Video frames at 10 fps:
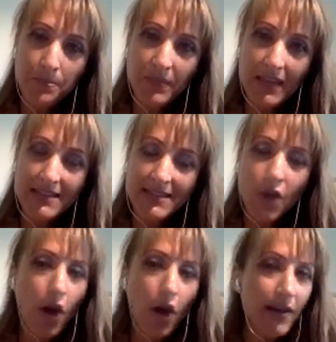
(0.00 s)
it's
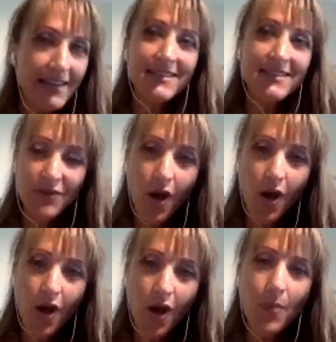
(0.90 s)
not an easy
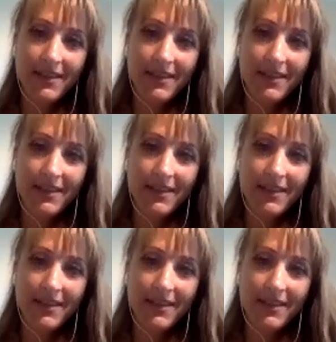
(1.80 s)
topic.